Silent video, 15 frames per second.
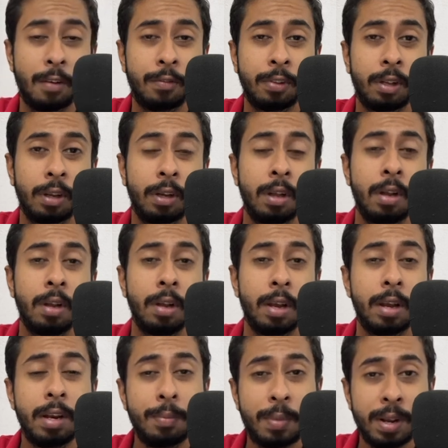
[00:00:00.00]
the
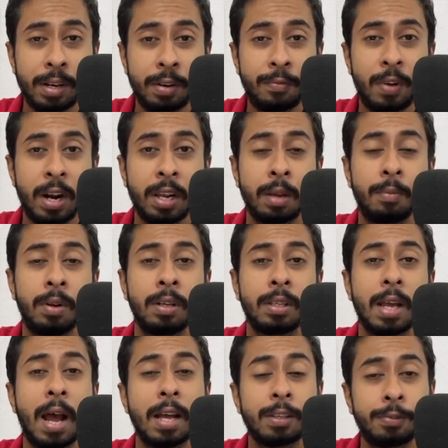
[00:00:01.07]
independent variables
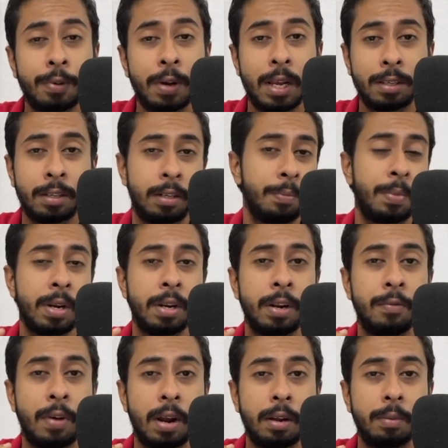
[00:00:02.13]
as well as the
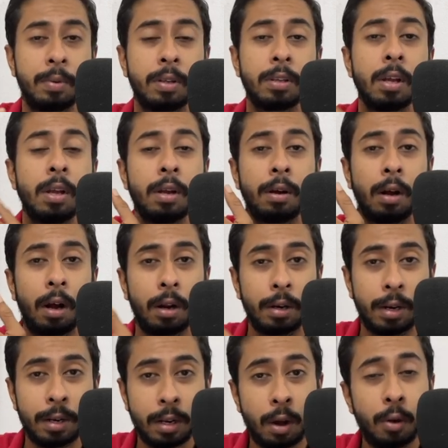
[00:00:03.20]
dependent variable
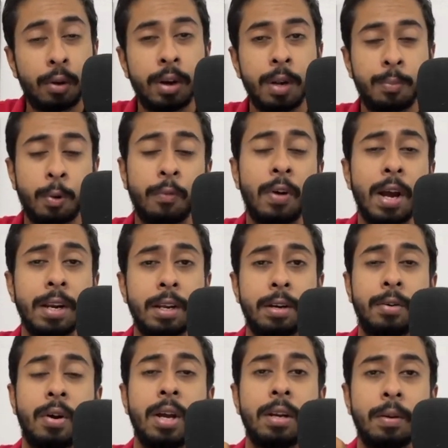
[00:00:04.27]
data already provided,
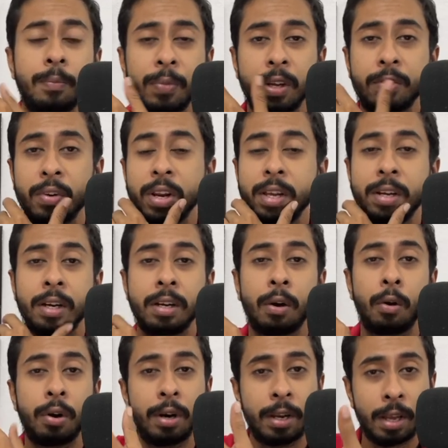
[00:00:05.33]
right? The training data
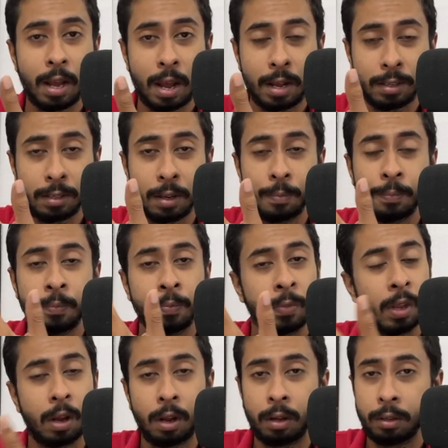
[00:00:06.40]
already has
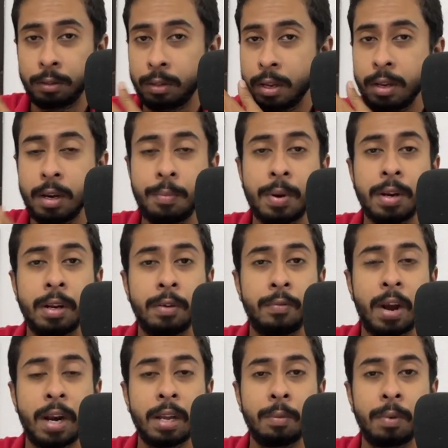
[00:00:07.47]
the independent
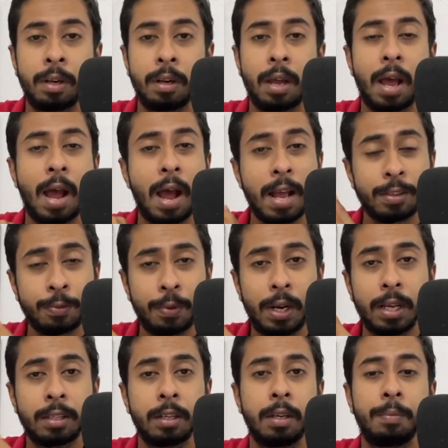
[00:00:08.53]
variable as well
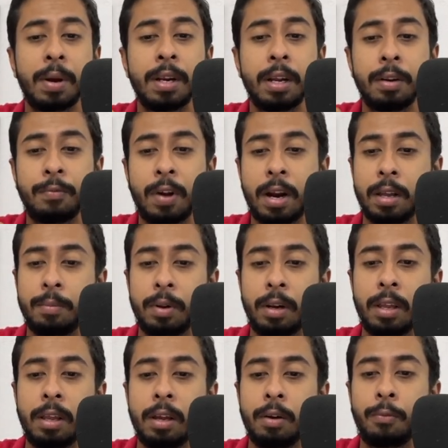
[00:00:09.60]
as the dependent variable.
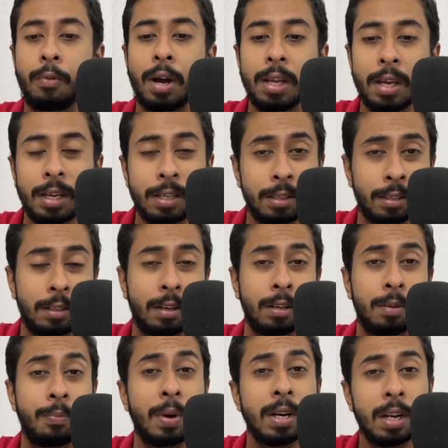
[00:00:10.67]
Here yi is the
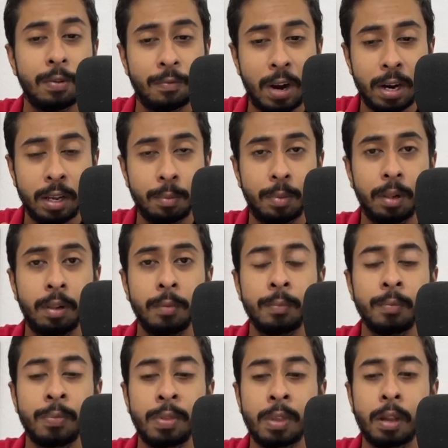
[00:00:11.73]
dependent variable,
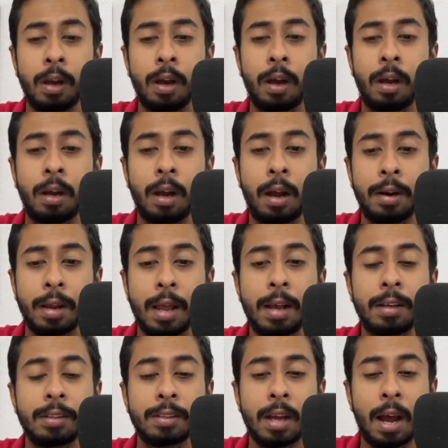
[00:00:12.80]
and
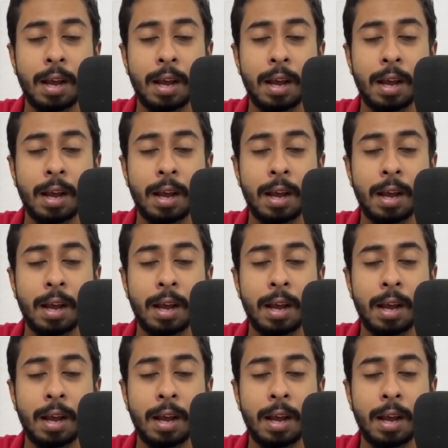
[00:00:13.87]
is